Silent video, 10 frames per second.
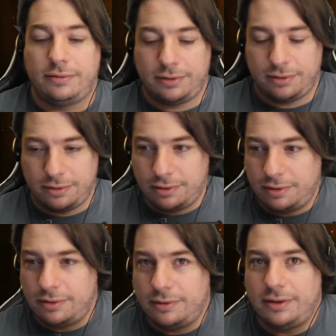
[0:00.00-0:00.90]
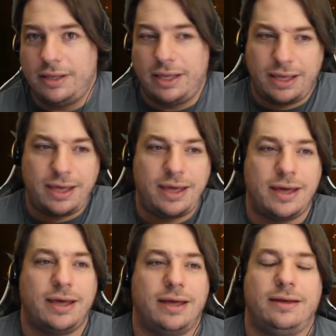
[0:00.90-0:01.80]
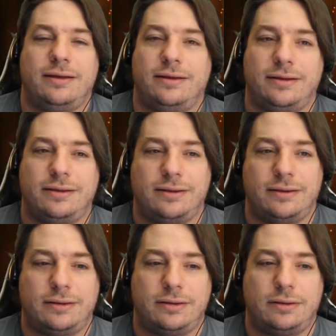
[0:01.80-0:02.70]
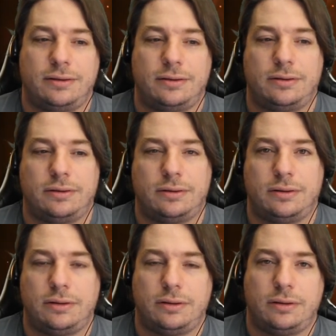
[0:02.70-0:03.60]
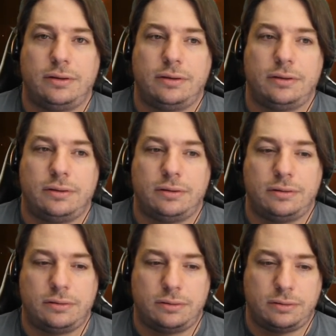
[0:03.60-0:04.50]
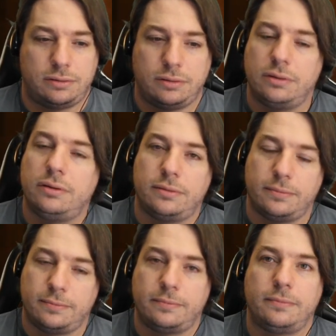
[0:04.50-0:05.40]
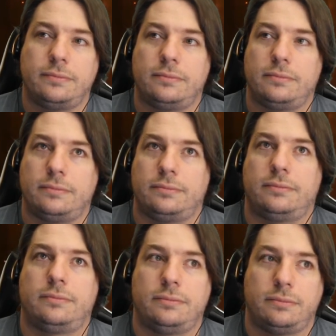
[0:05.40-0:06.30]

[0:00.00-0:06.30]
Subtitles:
[no speech]